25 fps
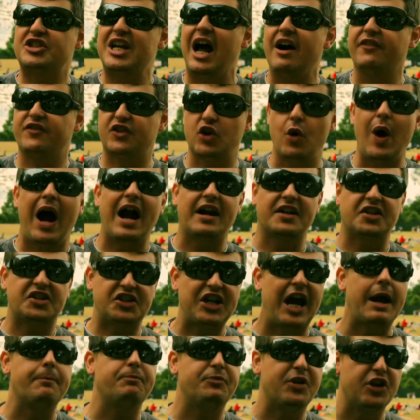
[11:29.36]
have to
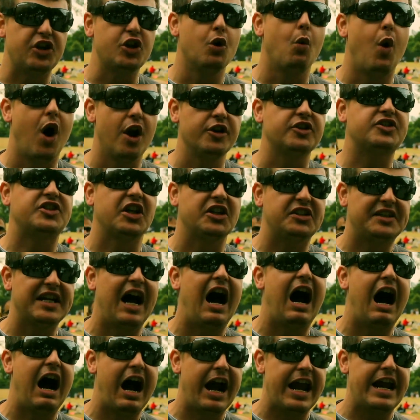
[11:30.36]
accept that you want to
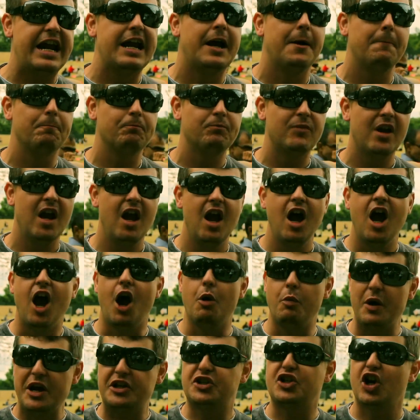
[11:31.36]
die,
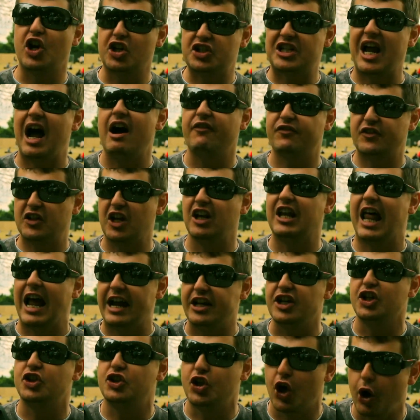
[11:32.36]
and we just have to
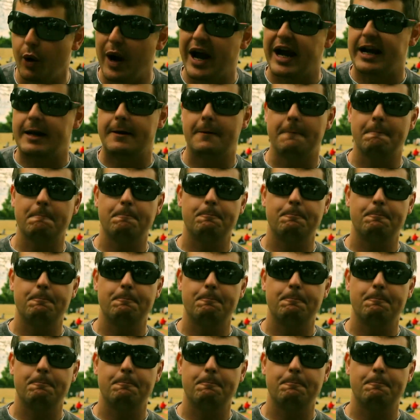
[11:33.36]
let you do it.